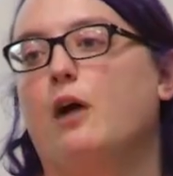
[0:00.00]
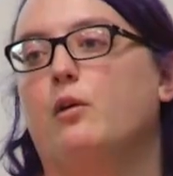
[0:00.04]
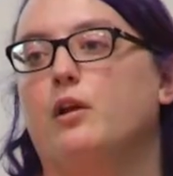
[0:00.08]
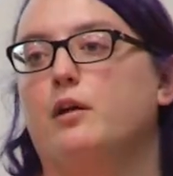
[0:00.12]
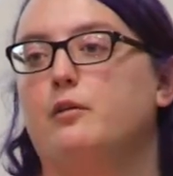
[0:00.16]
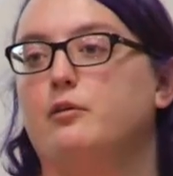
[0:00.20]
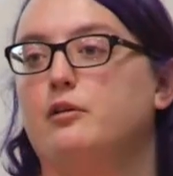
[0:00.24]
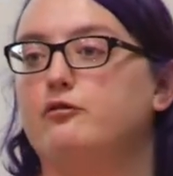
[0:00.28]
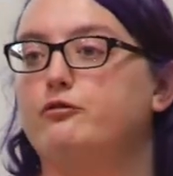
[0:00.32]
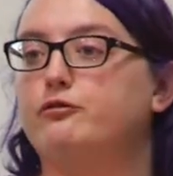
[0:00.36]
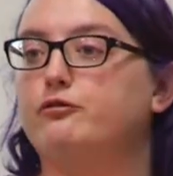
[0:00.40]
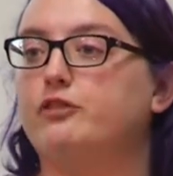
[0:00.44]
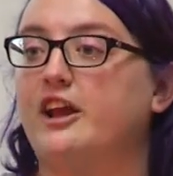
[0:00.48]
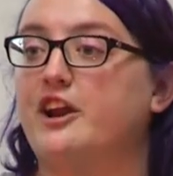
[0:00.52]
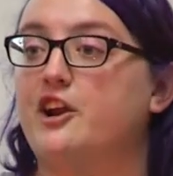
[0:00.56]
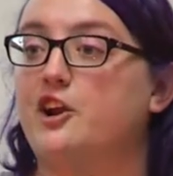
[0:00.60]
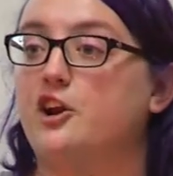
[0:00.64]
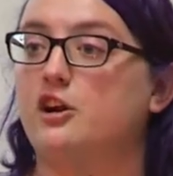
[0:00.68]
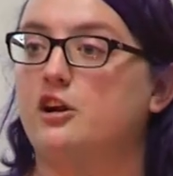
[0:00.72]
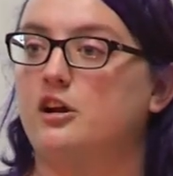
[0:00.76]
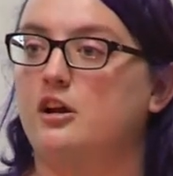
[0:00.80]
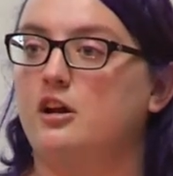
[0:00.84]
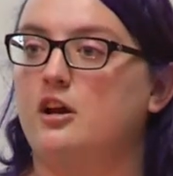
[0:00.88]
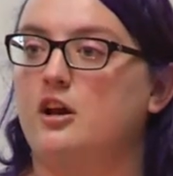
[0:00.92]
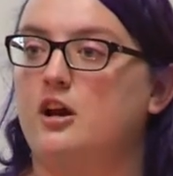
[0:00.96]
out, it would
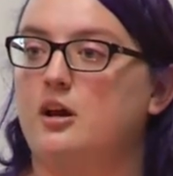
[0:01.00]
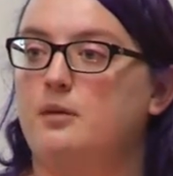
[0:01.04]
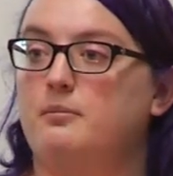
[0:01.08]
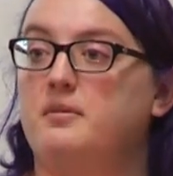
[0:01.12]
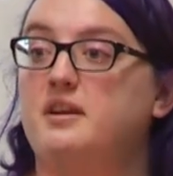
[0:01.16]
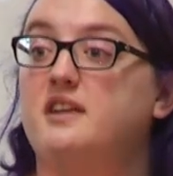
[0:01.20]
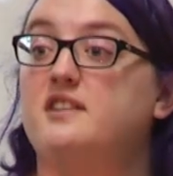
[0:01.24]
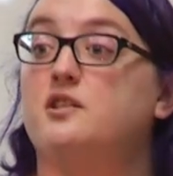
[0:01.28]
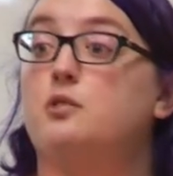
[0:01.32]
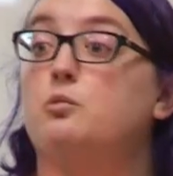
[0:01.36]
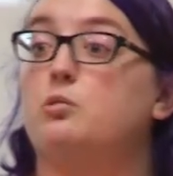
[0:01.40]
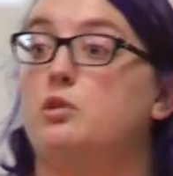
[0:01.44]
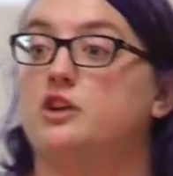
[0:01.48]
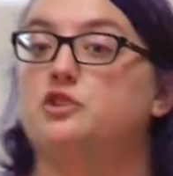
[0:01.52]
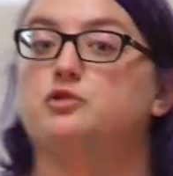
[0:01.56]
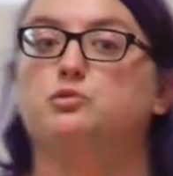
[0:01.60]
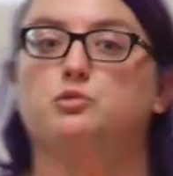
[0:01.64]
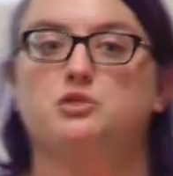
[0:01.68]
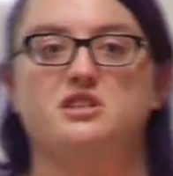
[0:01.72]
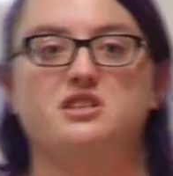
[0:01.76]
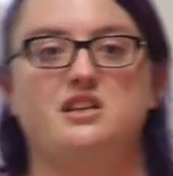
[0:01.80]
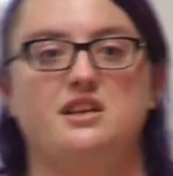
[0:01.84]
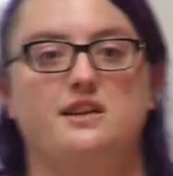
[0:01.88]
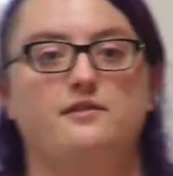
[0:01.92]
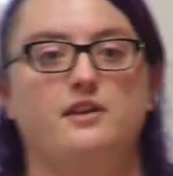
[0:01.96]
flicker because it was
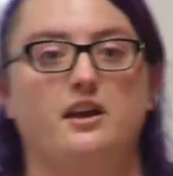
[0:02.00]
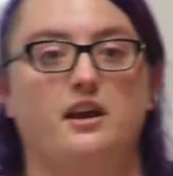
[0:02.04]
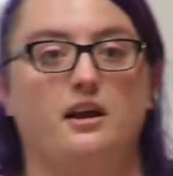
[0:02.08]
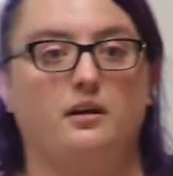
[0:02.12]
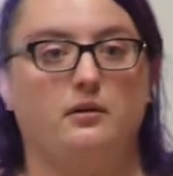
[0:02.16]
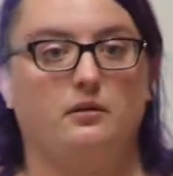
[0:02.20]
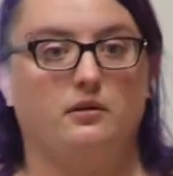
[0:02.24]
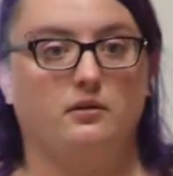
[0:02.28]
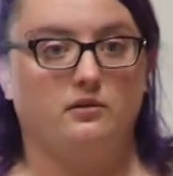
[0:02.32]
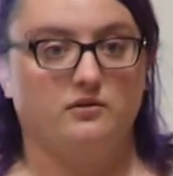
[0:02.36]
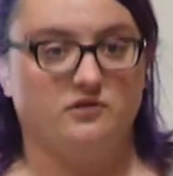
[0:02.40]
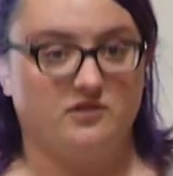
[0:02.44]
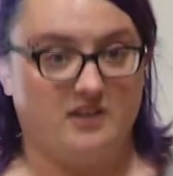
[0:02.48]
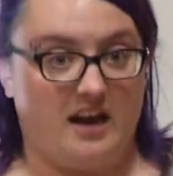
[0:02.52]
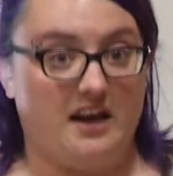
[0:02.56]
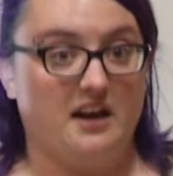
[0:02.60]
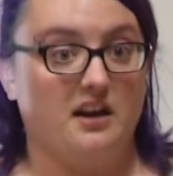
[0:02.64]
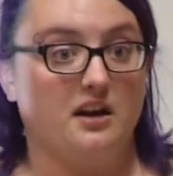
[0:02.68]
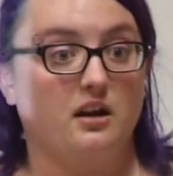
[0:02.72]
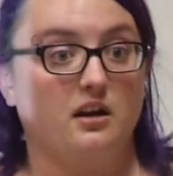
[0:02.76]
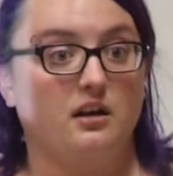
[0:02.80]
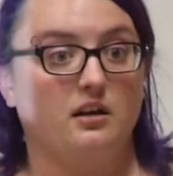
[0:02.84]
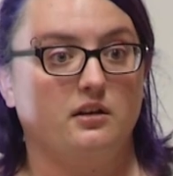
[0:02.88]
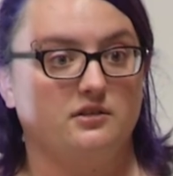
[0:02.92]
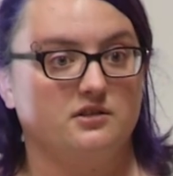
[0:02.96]
receiving
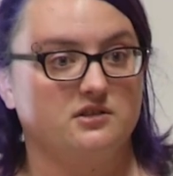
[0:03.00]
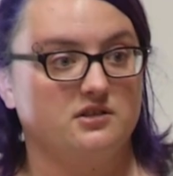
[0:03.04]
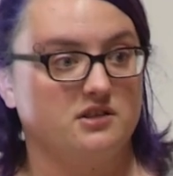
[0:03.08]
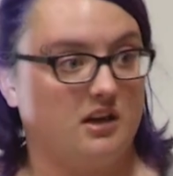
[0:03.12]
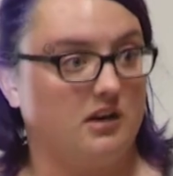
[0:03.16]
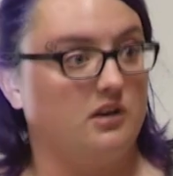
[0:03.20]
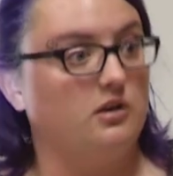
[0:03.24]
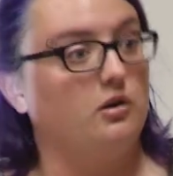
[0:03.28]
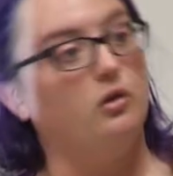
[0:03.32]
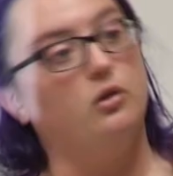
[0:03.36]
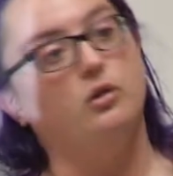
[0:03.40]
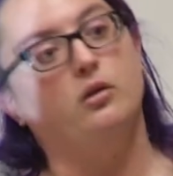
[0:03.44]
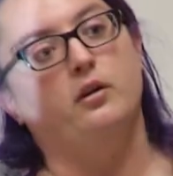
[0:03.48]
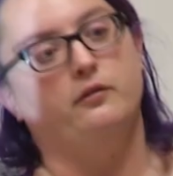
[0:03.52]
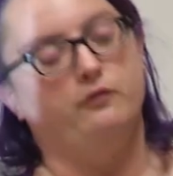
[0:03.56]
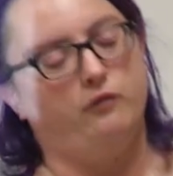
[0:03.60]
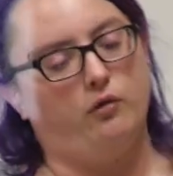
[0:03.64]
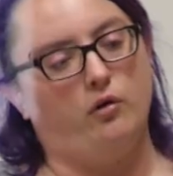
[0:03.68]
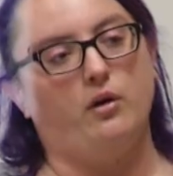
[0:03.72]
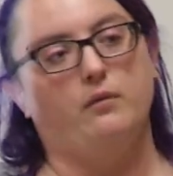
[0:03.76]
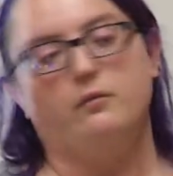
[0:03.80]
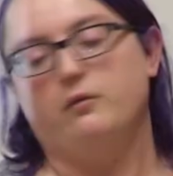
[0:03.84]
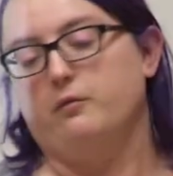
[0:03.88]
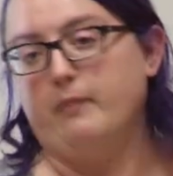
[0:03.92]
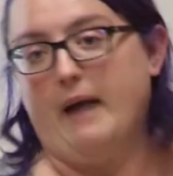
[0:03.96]
data, signal, and
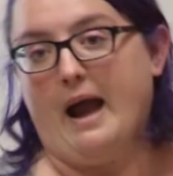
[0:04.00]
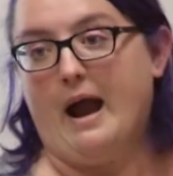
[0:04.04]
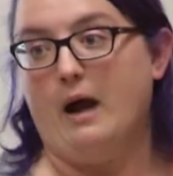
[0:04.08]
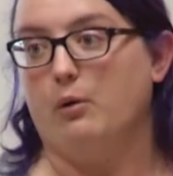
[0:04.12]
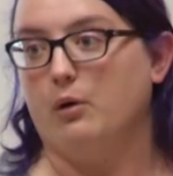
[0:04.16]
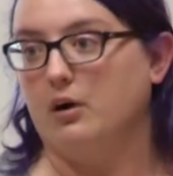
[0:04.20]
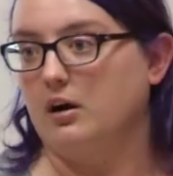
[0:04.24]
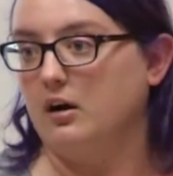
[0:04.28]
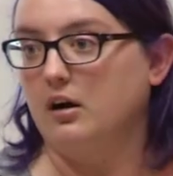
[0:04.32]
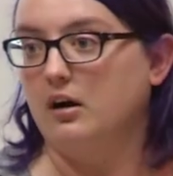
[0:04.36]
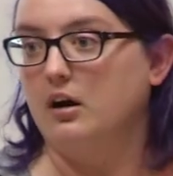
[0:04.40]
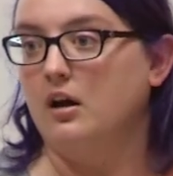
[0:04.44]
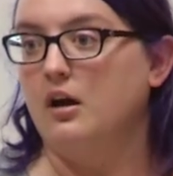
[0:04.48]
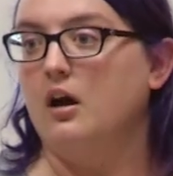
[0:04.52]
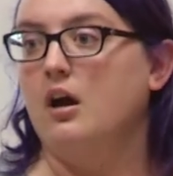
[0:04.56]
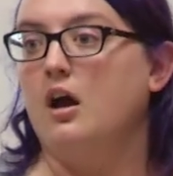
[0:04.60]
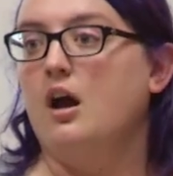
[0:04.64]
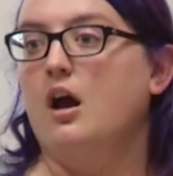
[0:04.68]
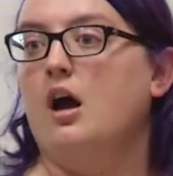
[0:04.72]
form of power.